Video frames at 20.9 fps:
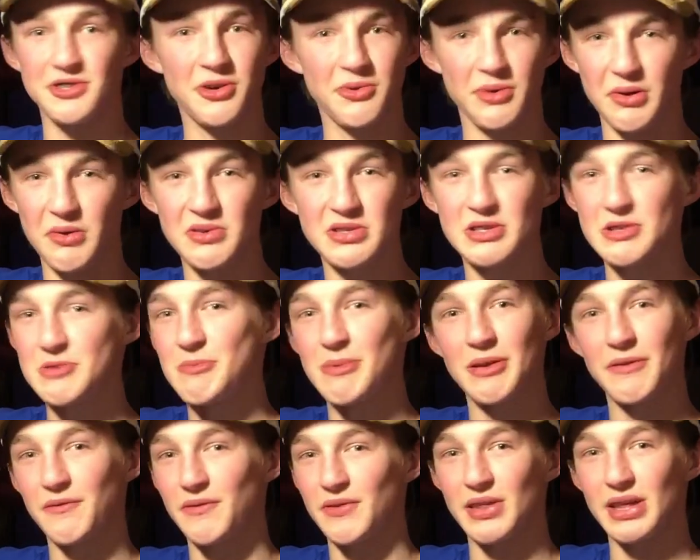No, he was
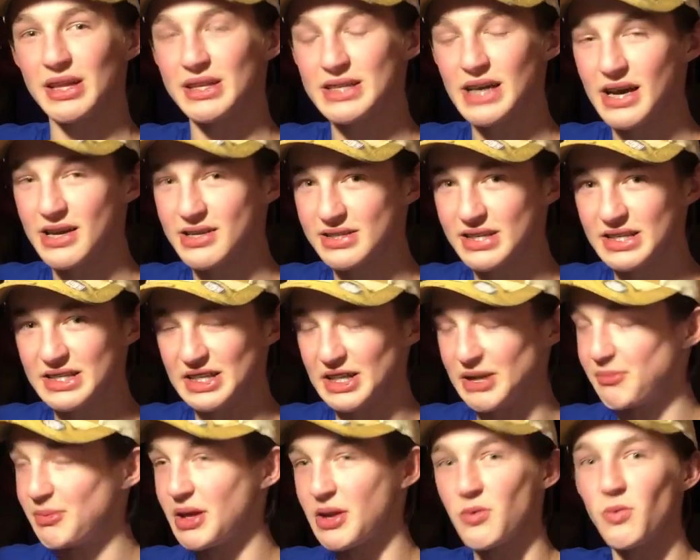suspended for the entire season.
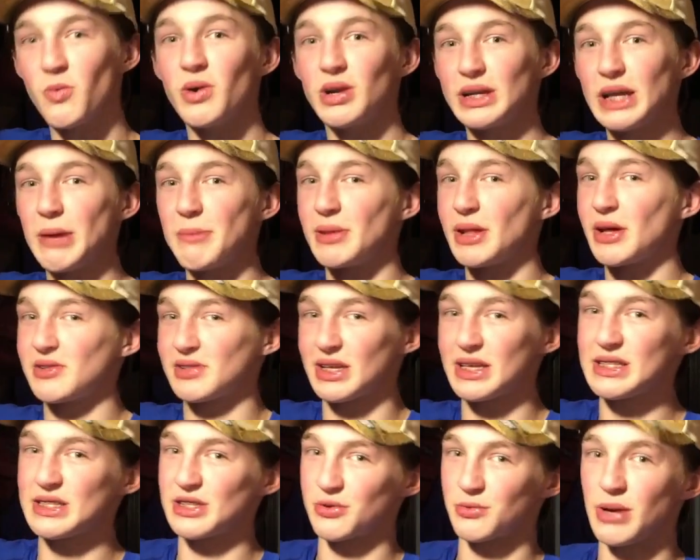He played 1 game that was
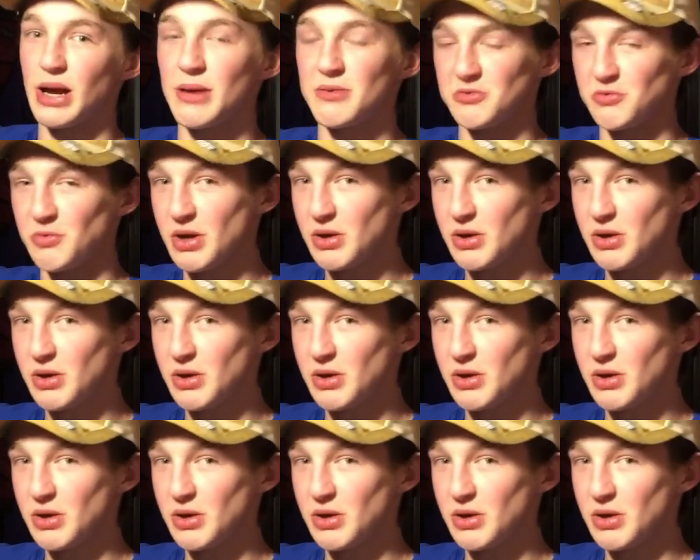against the Rams,